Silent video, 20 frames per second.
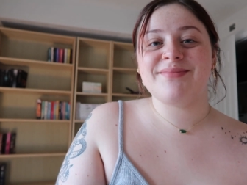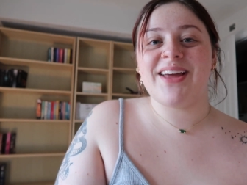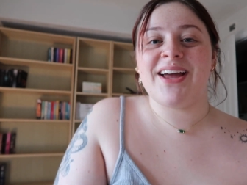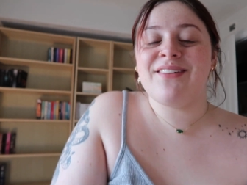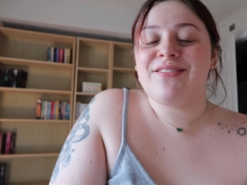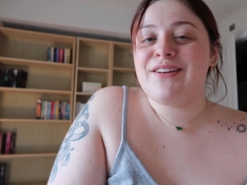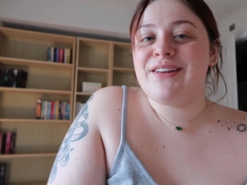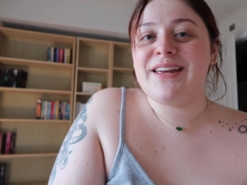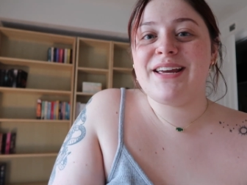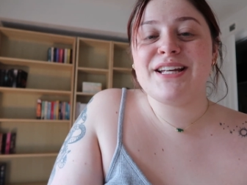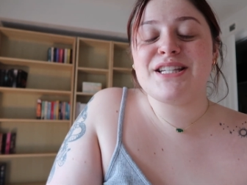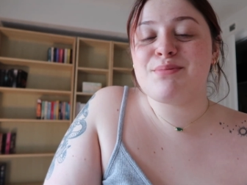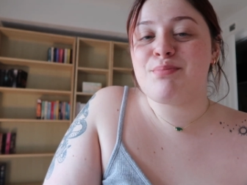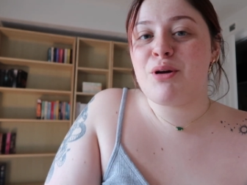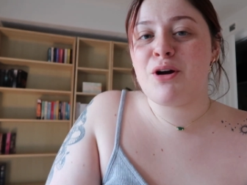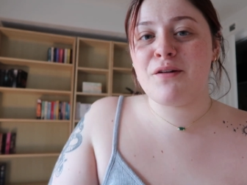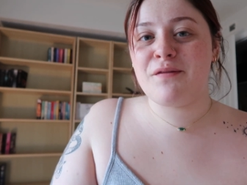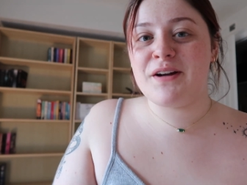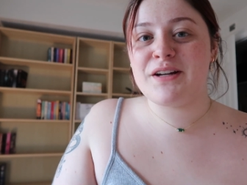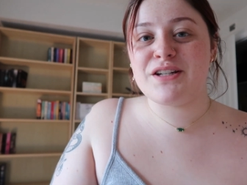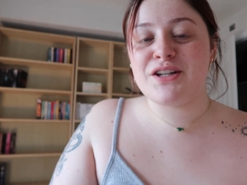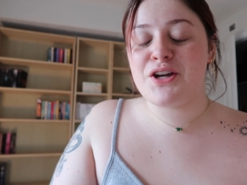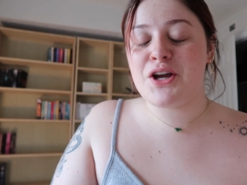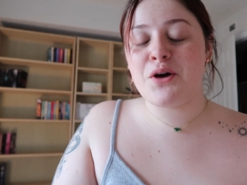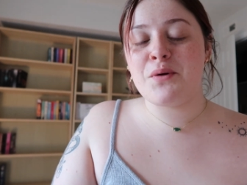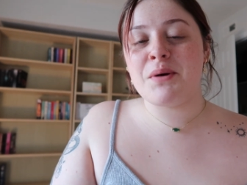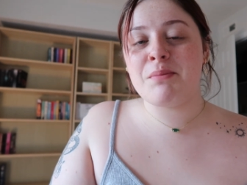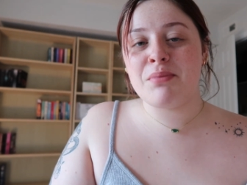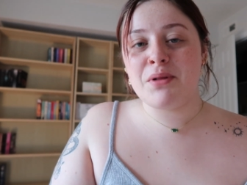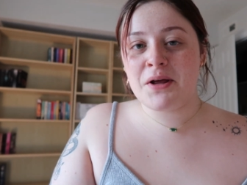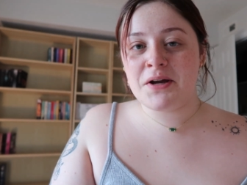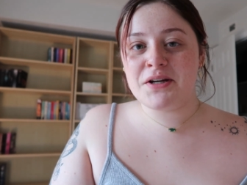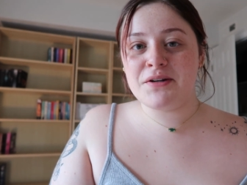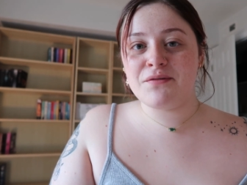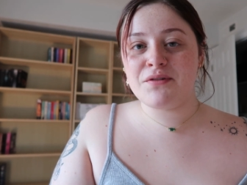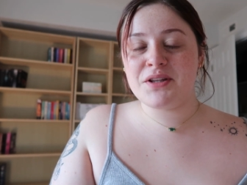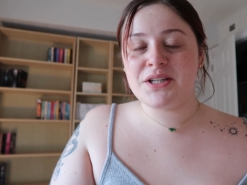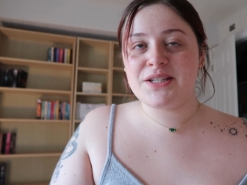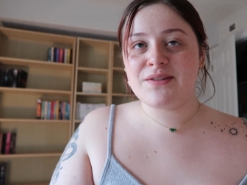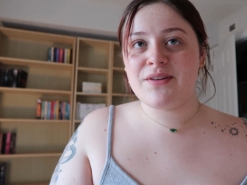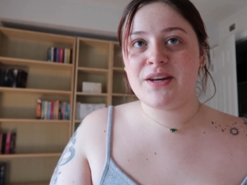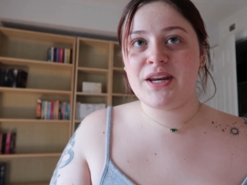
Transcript: I feel like it's perfect to go in blind for this